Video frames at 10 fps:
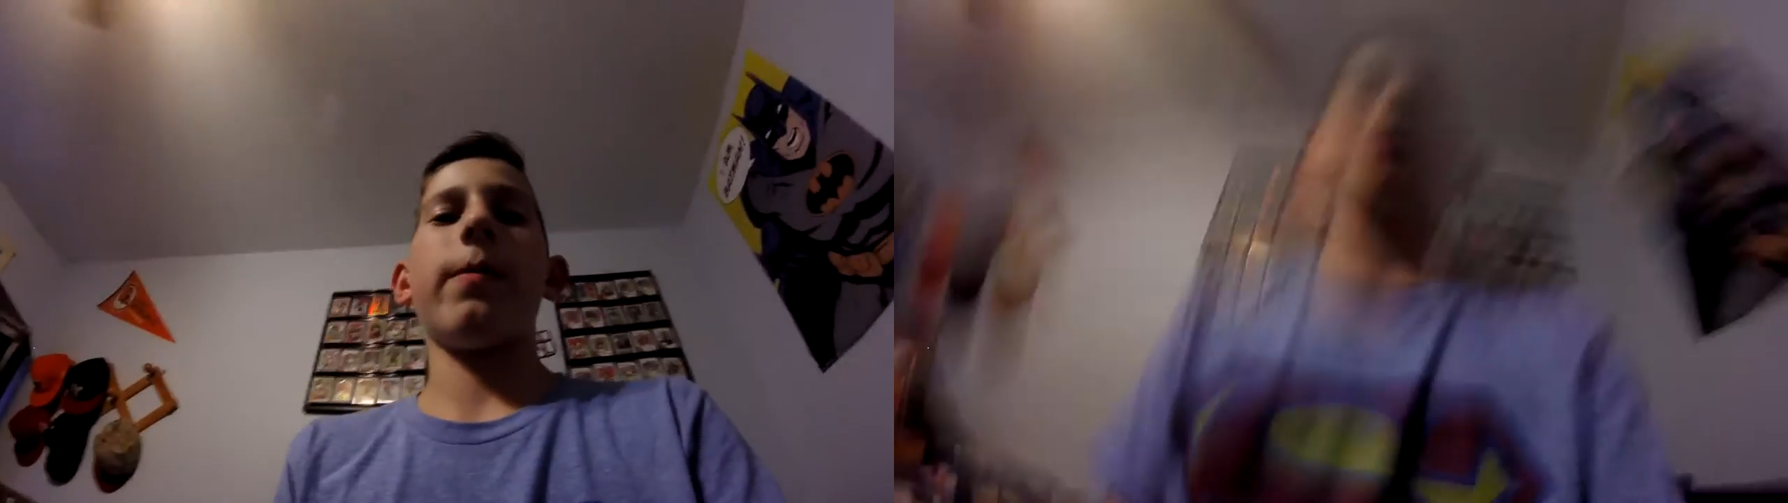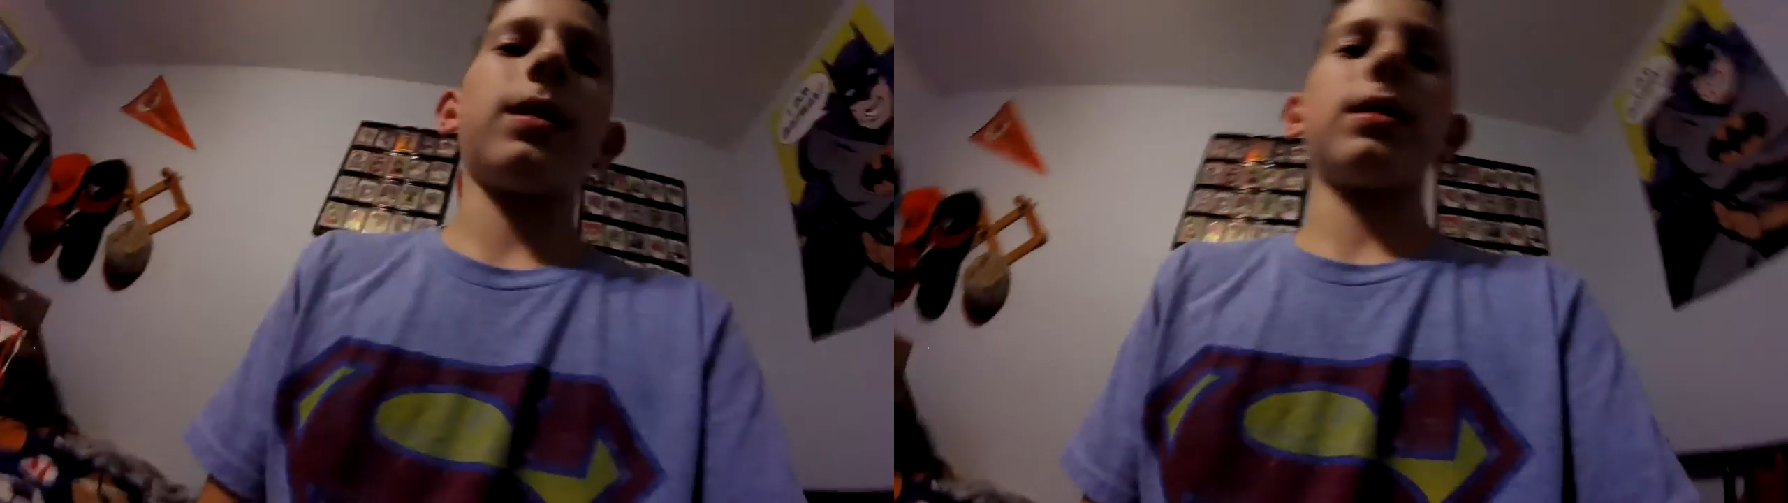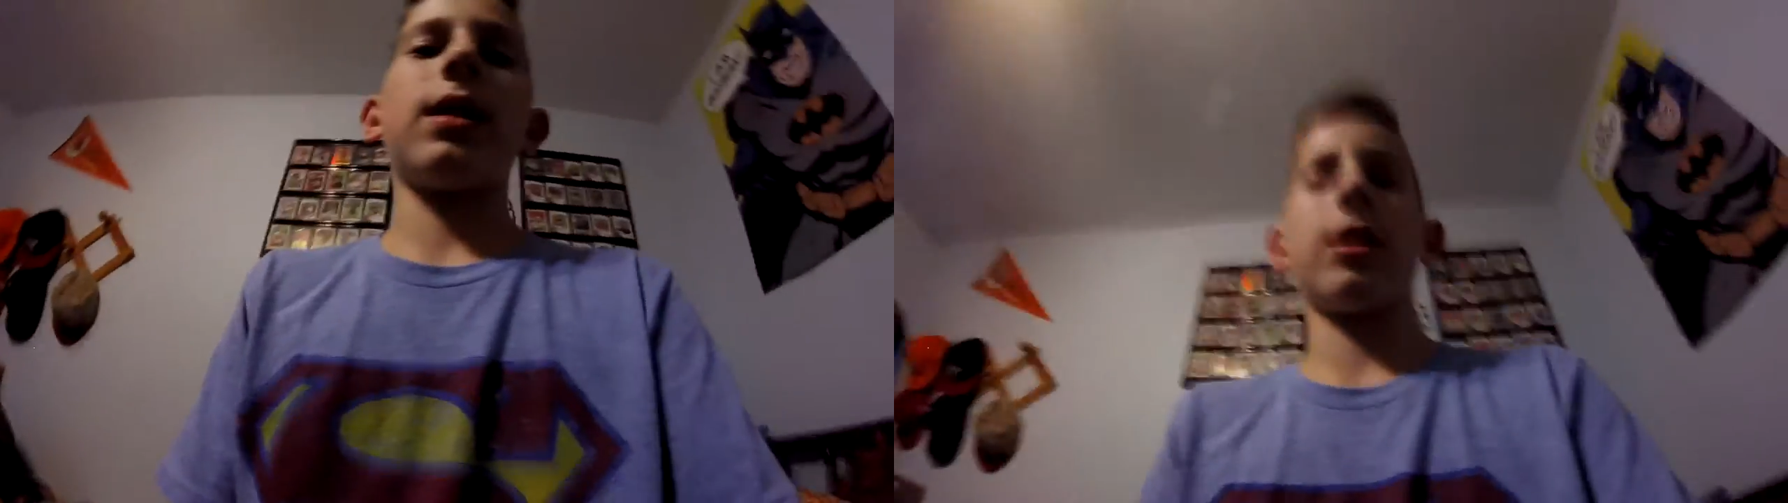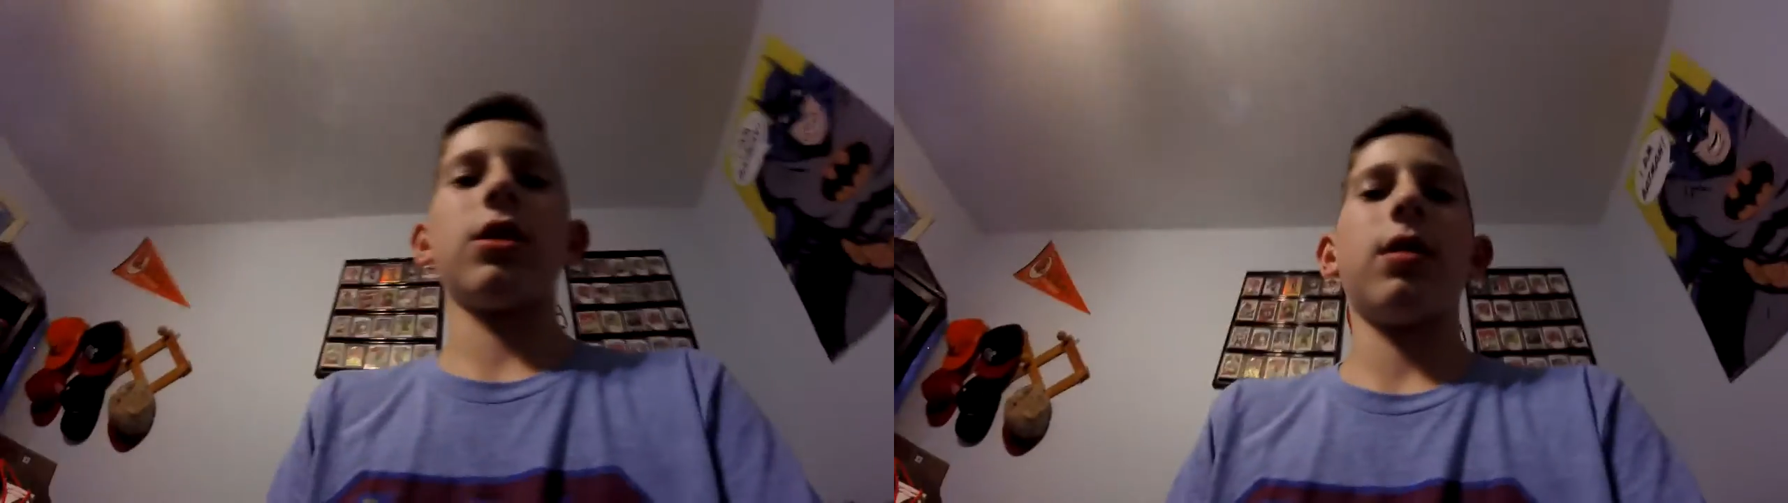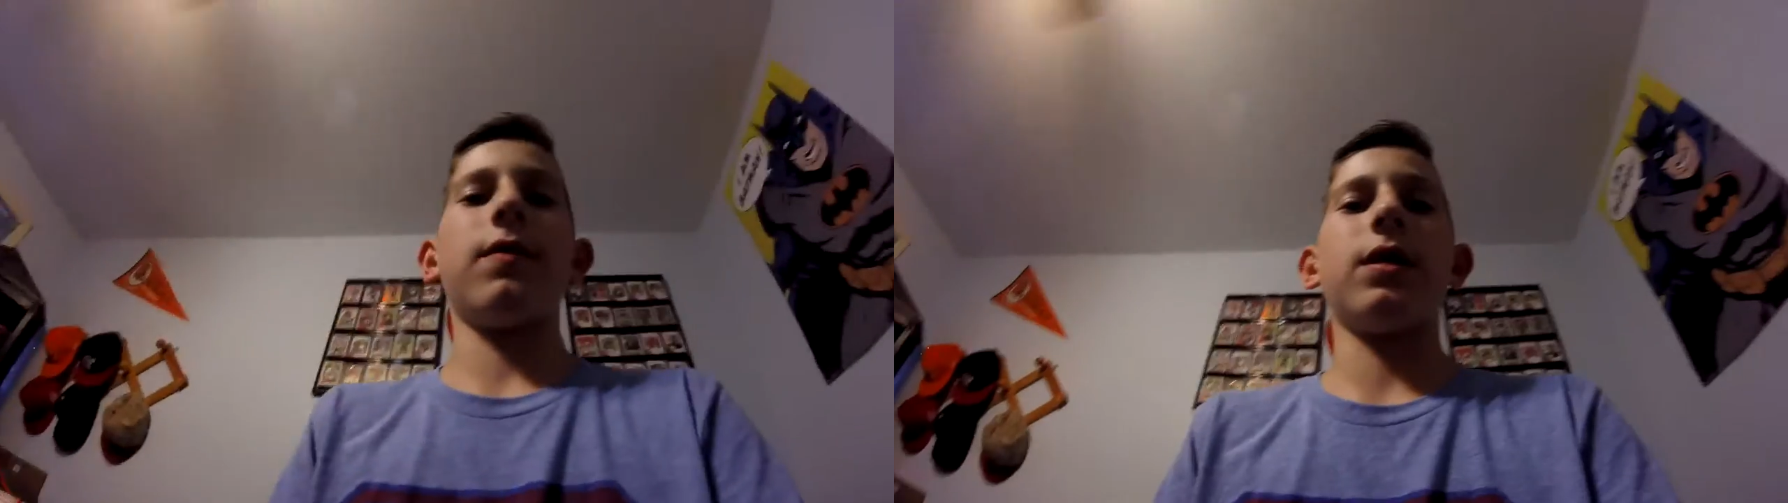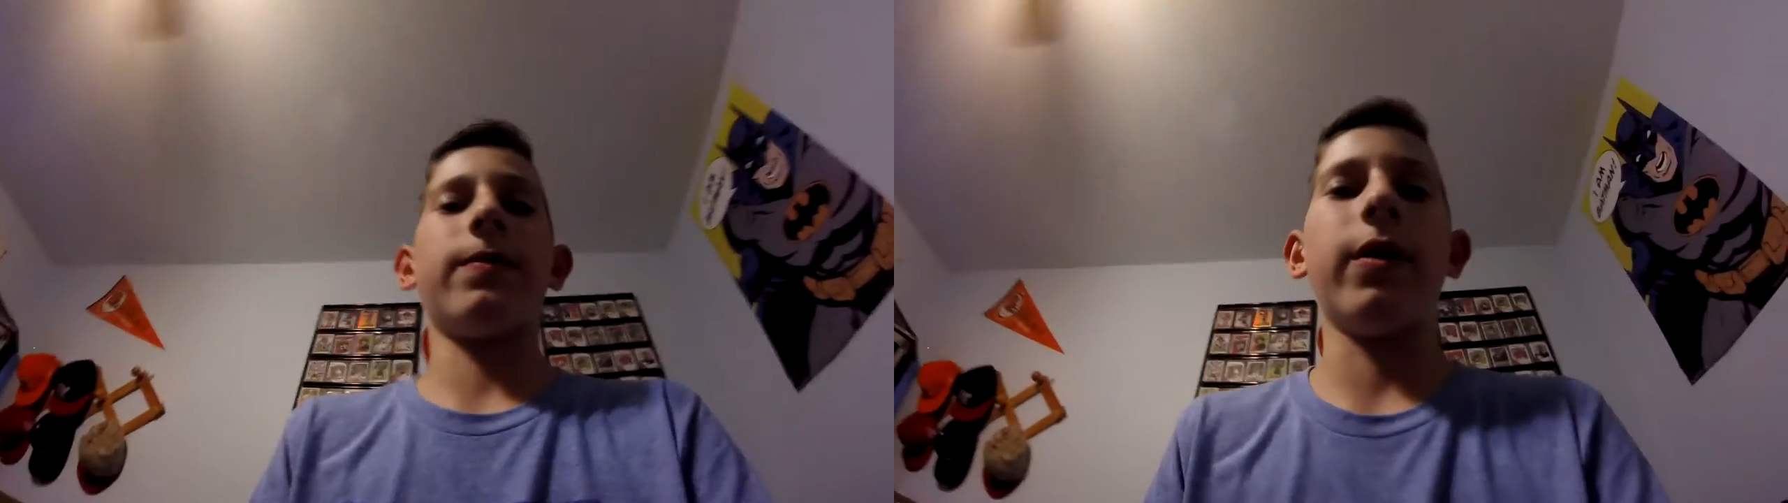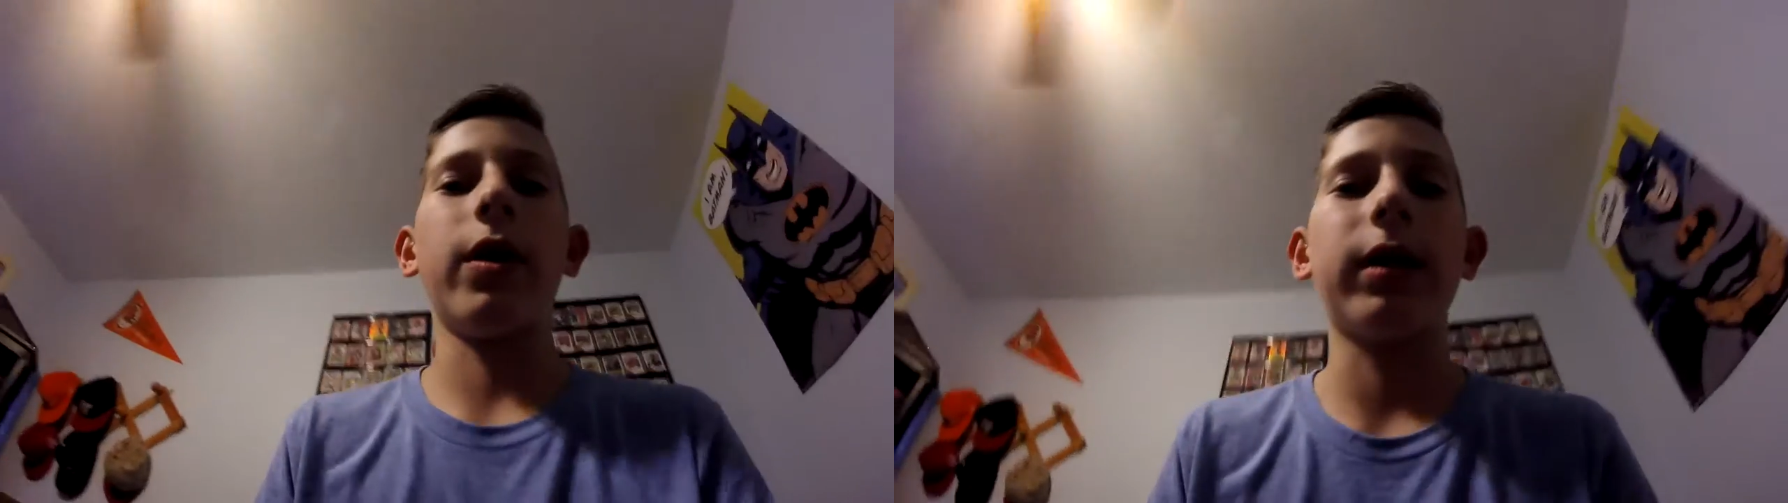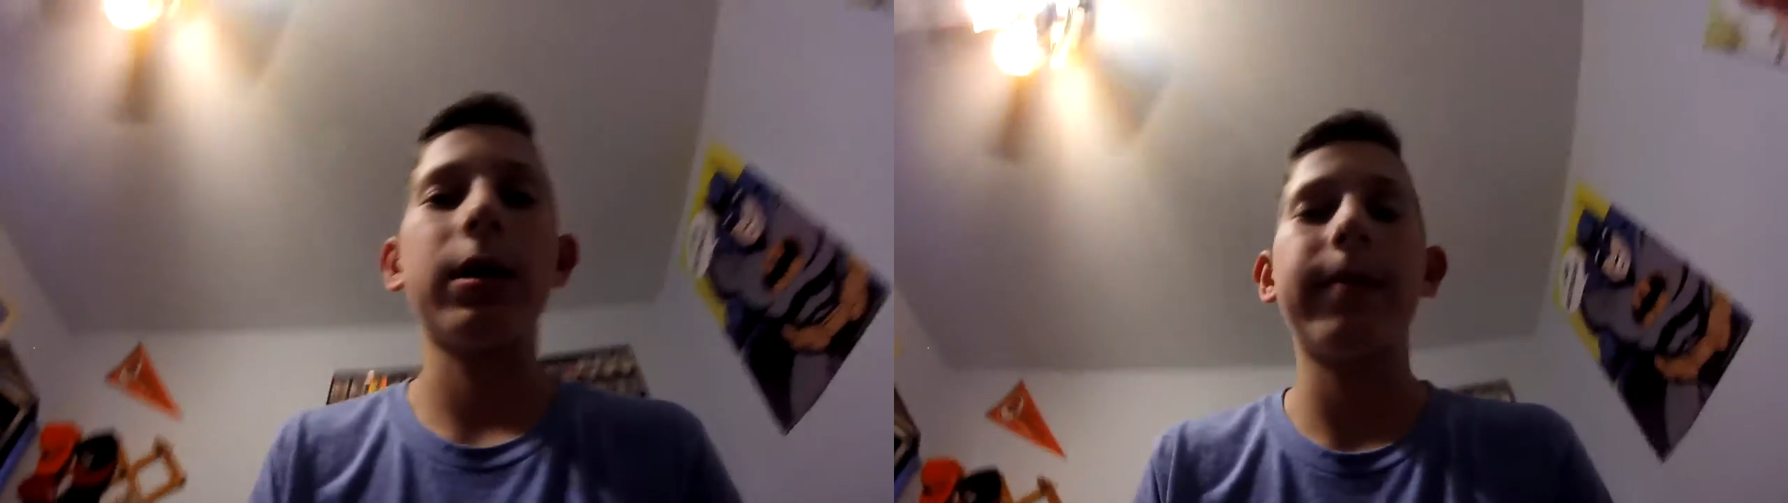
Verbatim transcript: flipping section of this vlog.